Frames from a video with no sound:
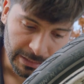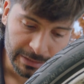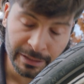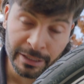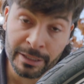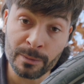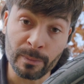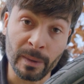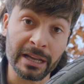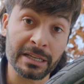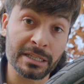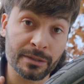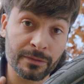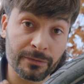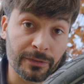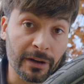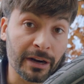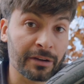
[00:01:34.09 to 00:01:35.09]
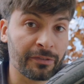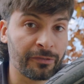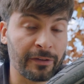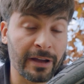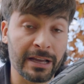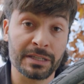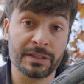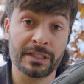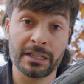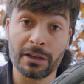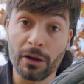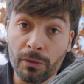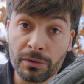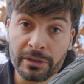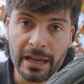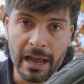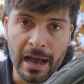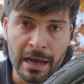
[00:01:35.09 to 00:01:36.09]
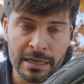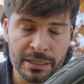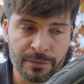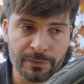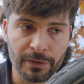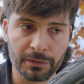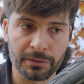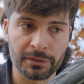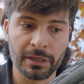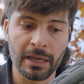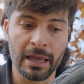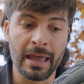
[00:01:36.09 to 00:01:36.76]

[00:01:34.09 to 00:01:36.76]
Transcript: This bike is very fast on the asphalt.